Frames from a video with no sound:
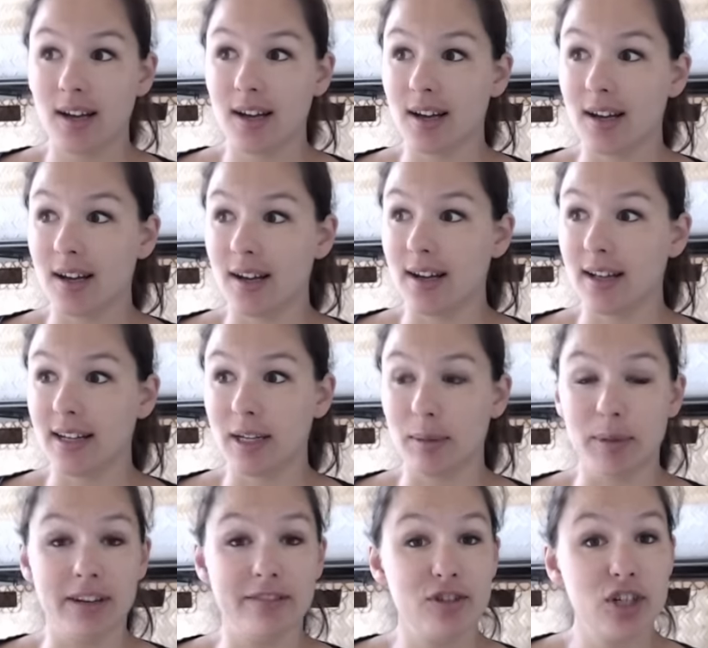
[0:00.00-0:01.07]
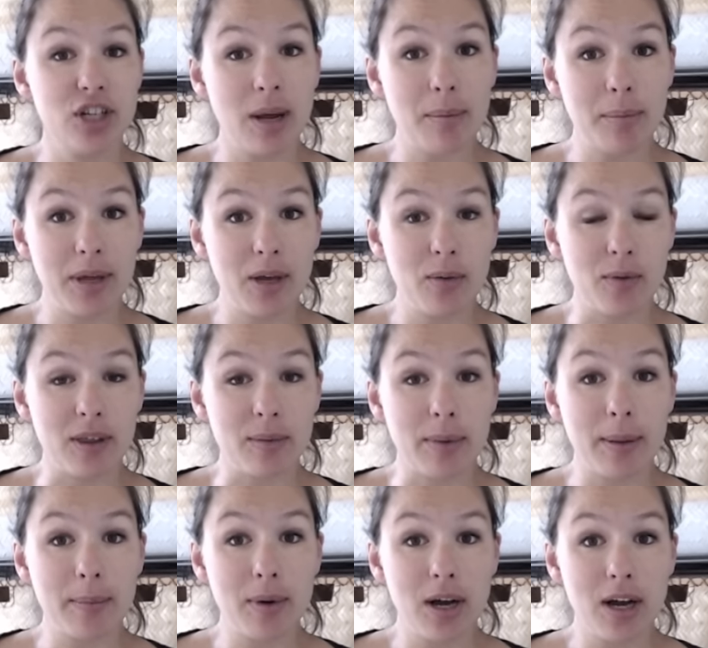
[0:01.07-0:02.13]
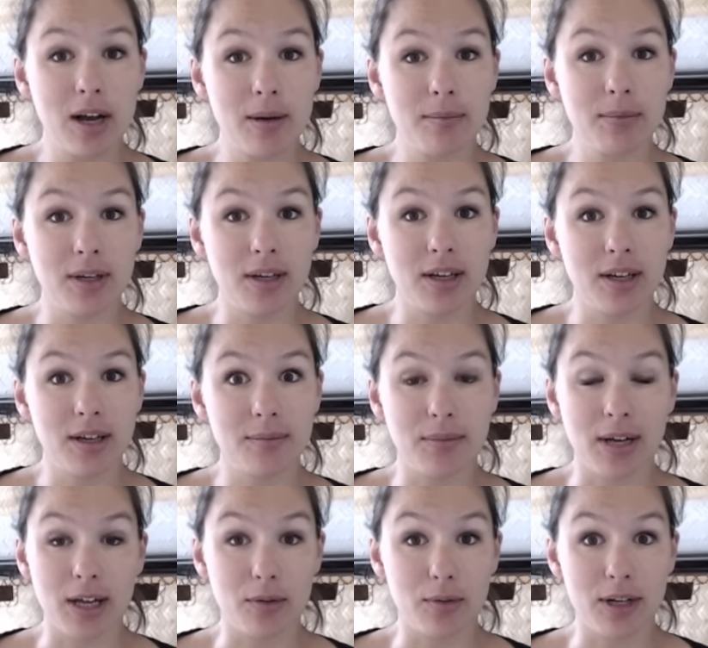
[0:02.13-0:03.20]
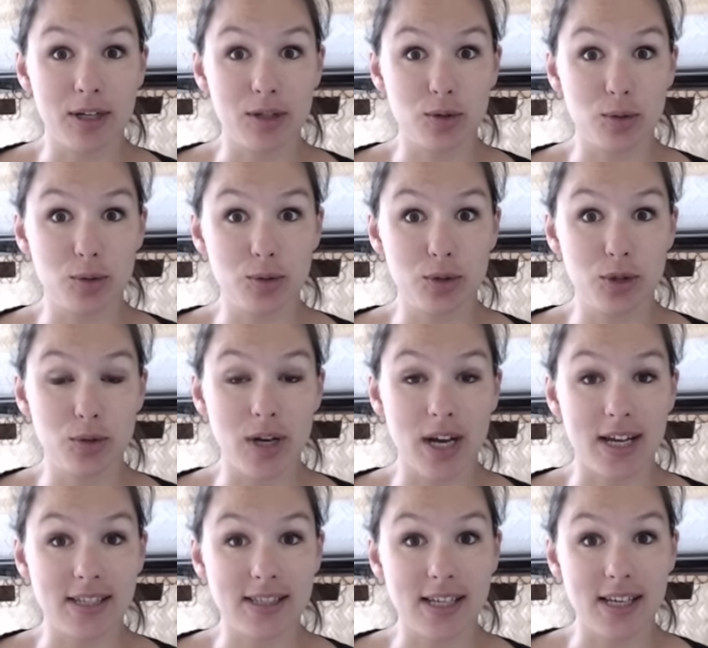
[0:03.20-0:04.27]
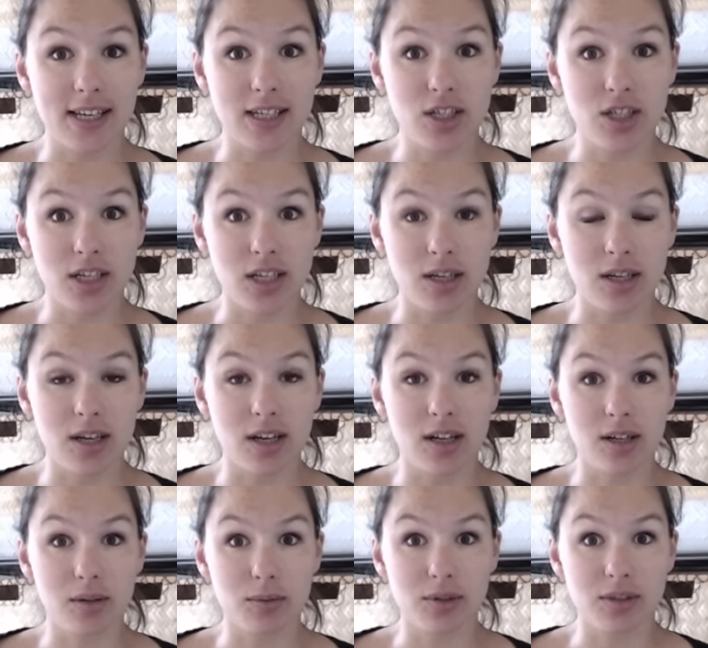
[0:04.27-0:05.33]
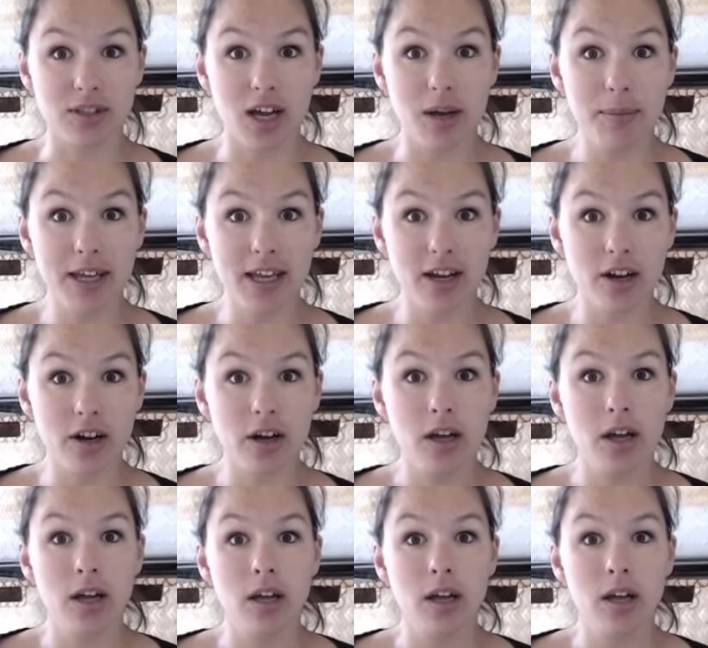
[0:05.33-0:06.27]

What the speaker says: a little bit of shopping with my mom. I already told you guys that she was coming here